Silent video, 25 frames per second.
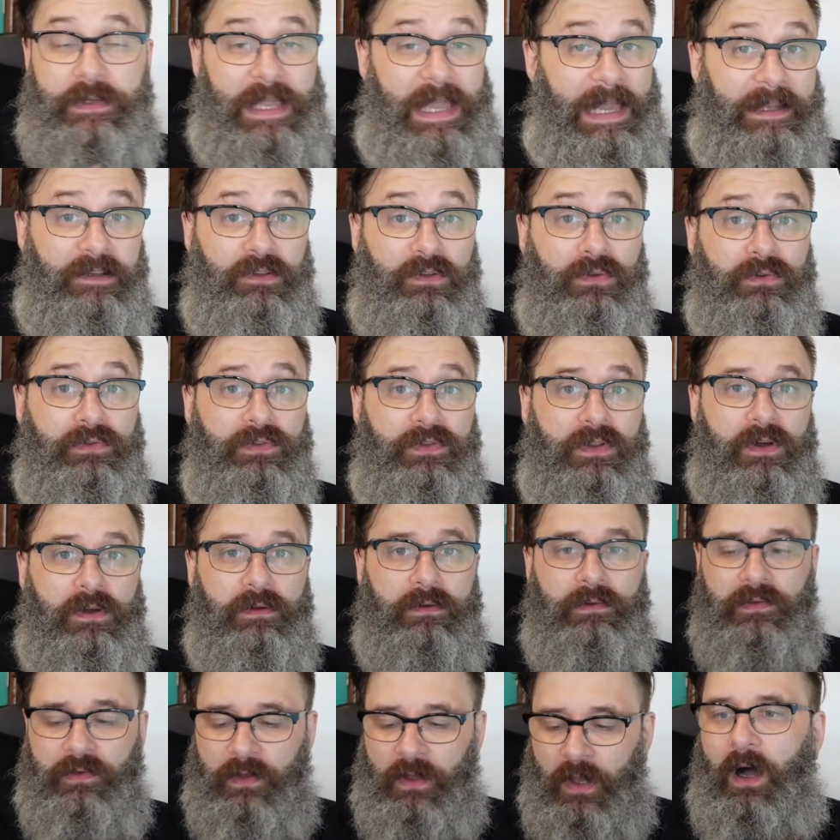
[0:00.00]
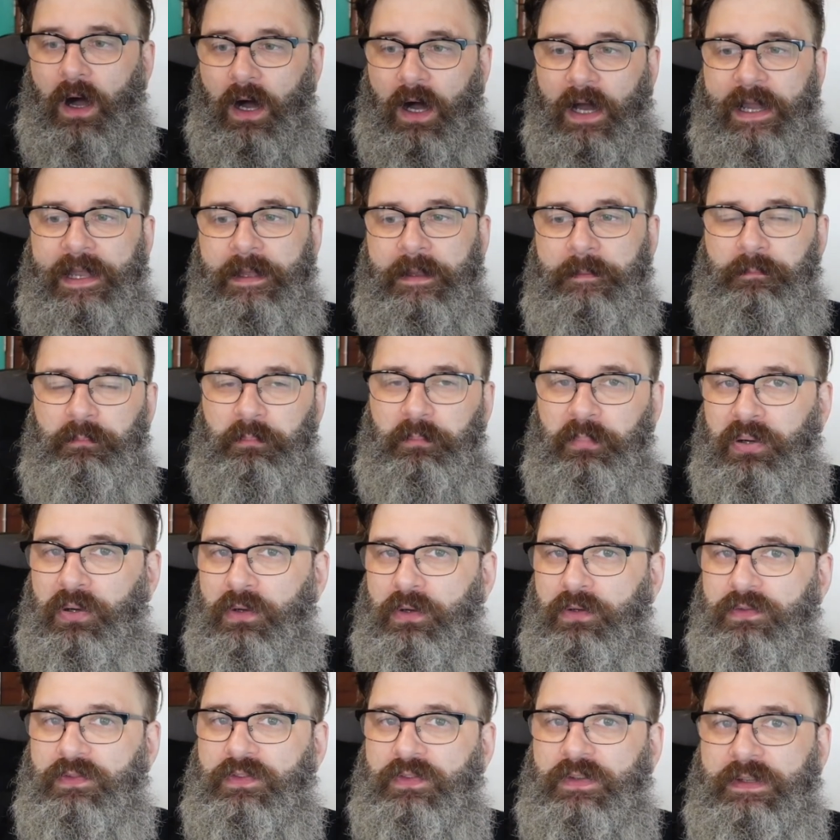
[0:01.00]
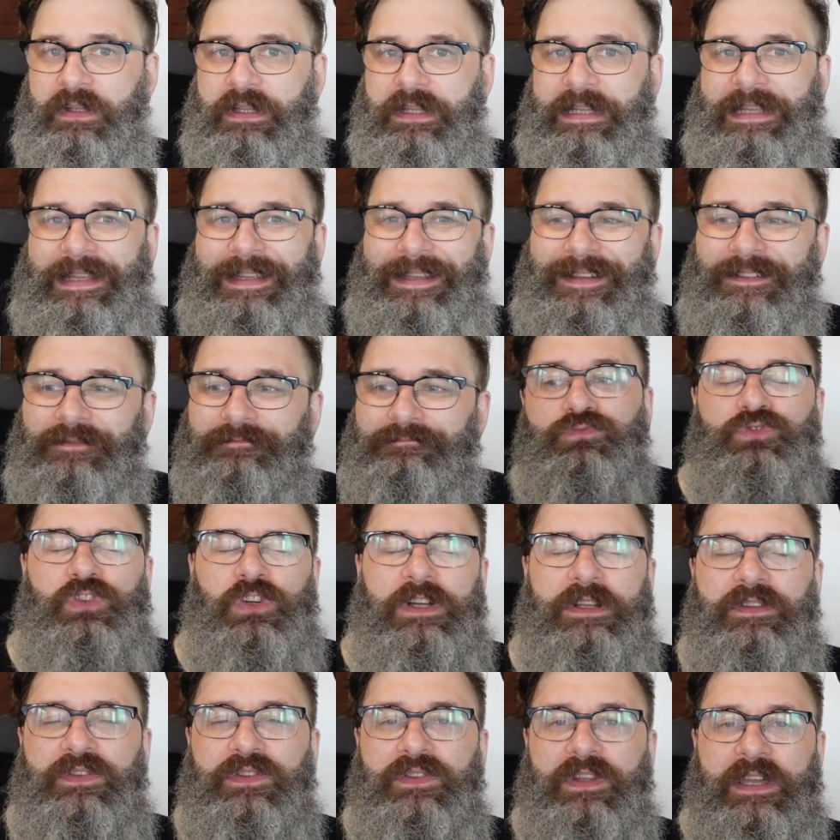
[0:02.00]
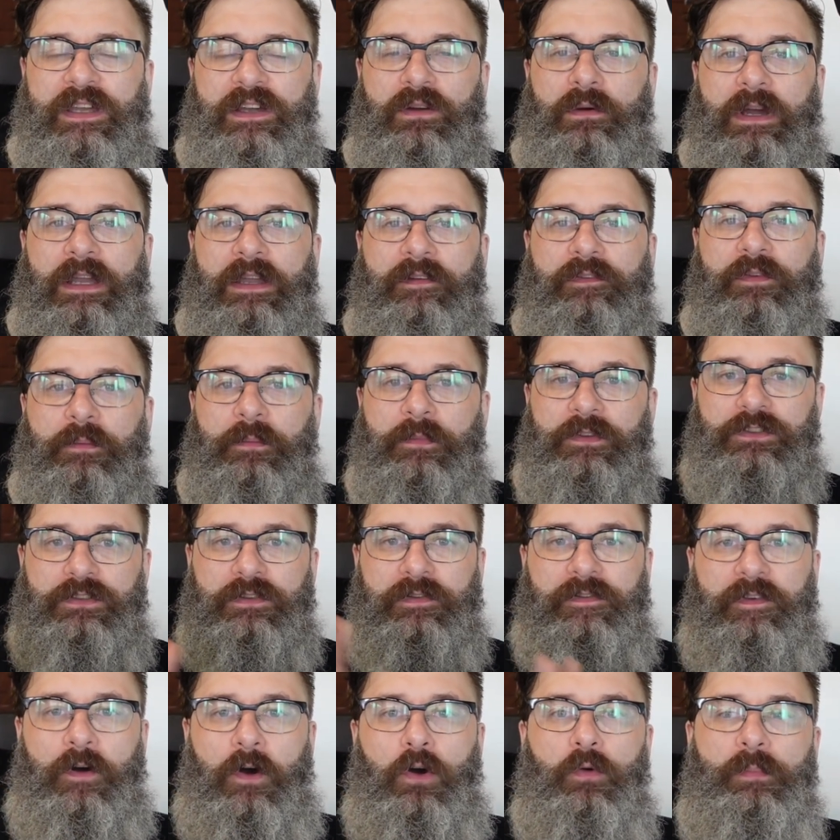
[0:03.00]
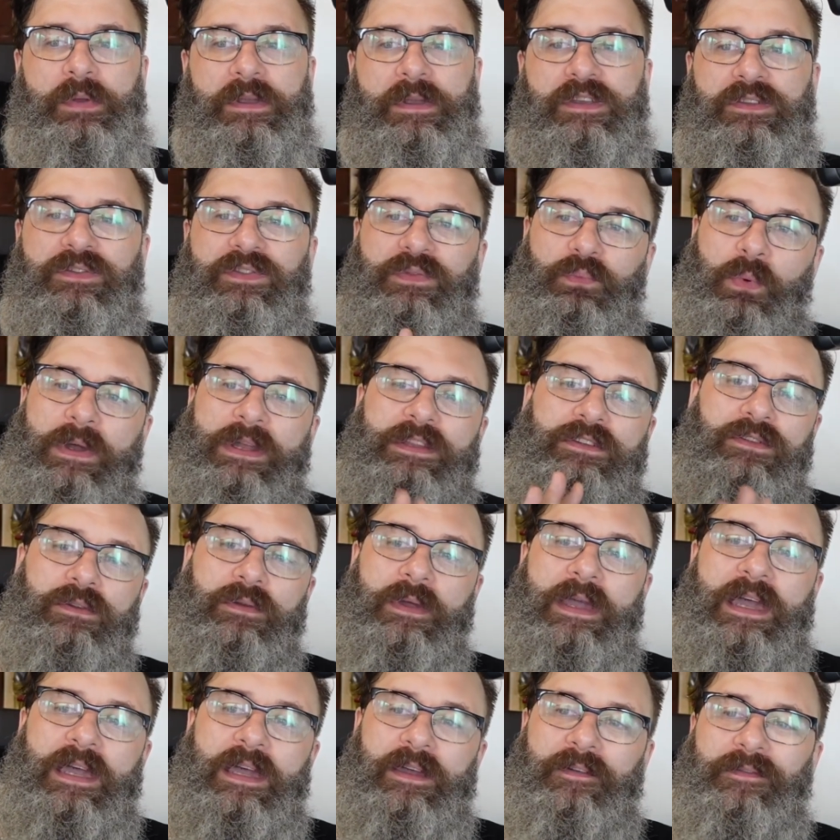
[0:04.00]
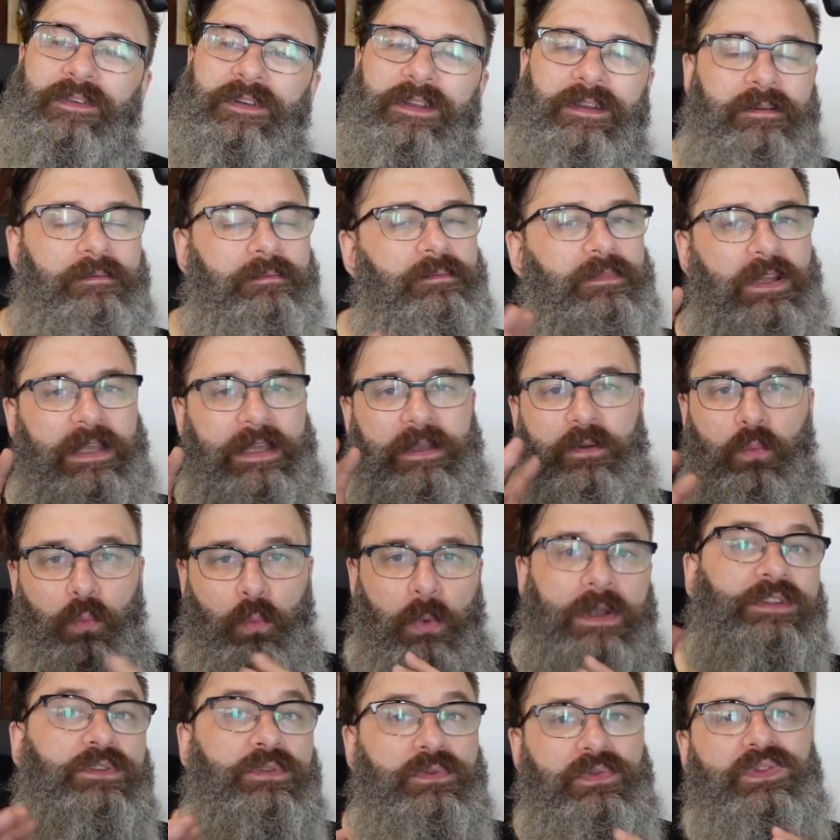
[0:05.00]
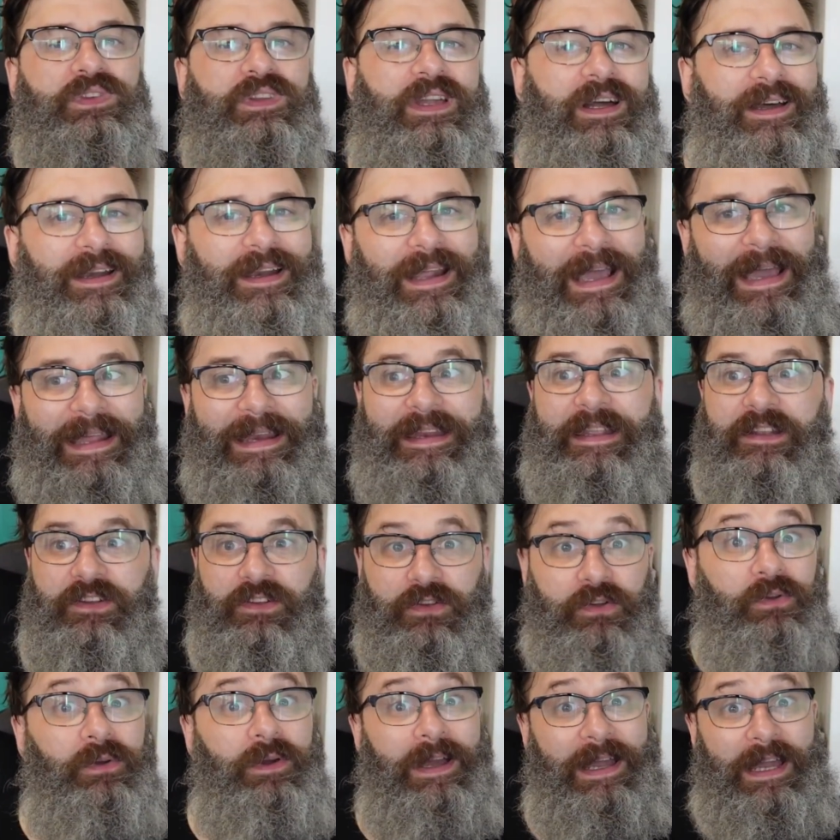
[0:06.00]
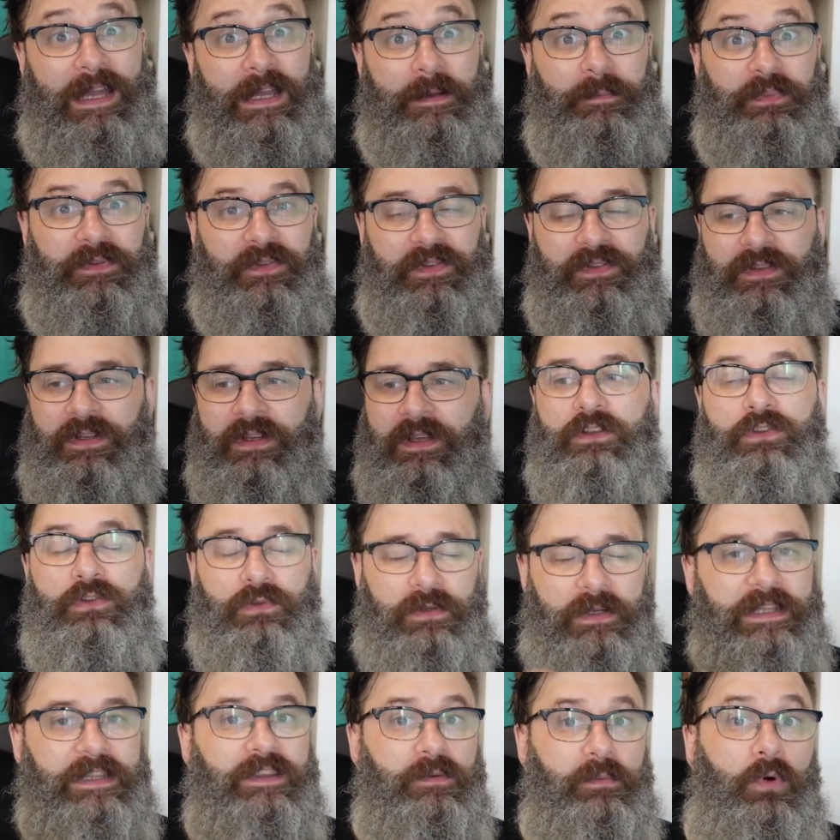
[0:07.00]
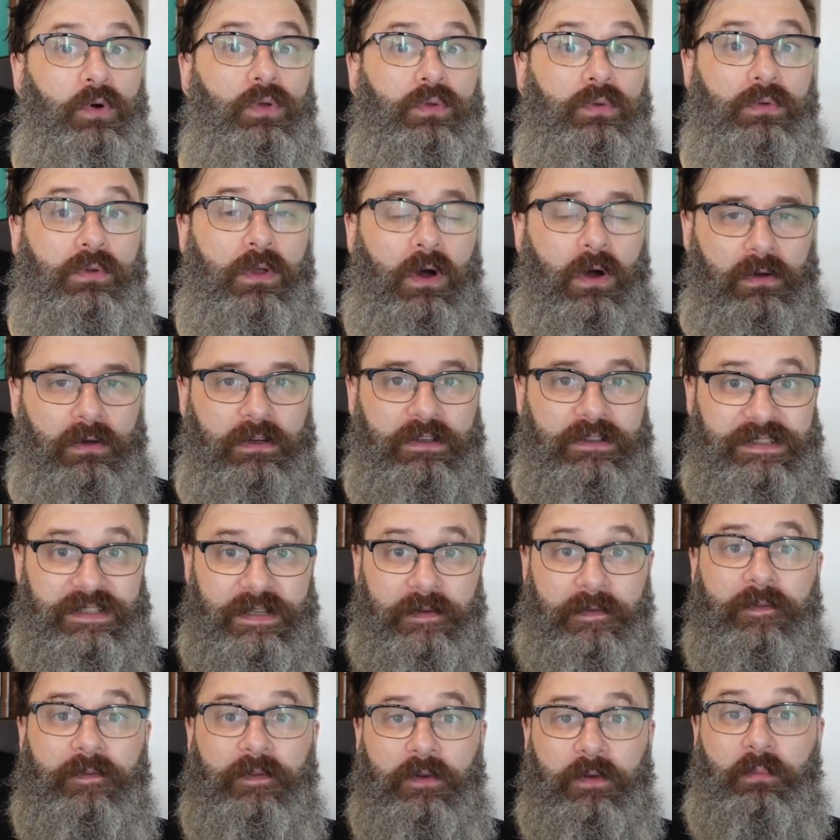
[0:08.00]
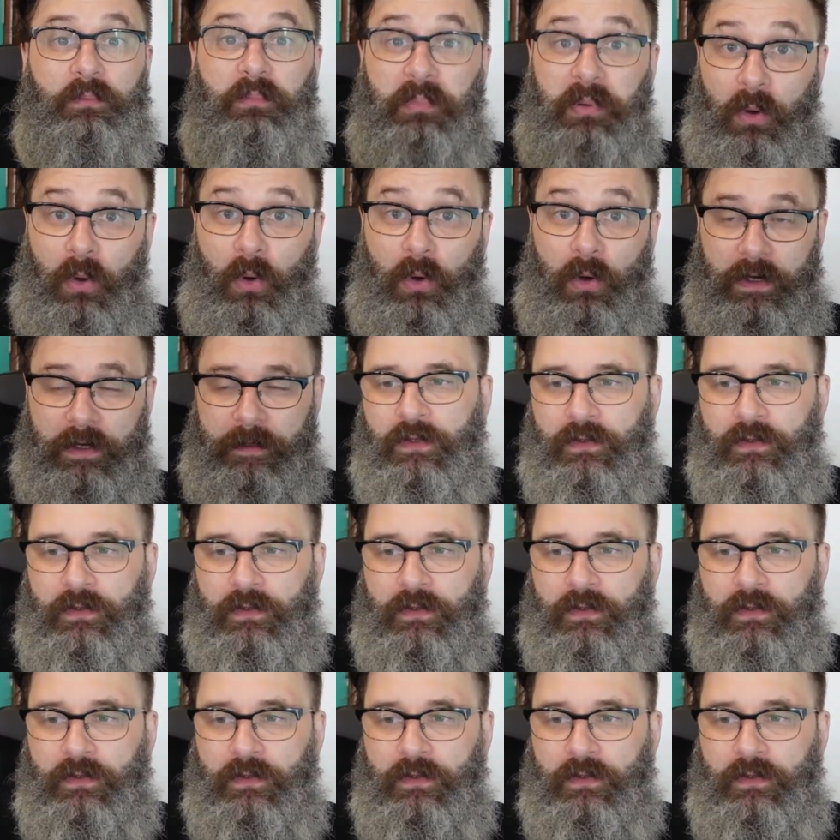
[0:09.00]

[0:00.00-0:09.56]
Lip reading: Can use those. I personally try and stay away from the default because when you have, like when you start adding new apps, you need them all on a different port.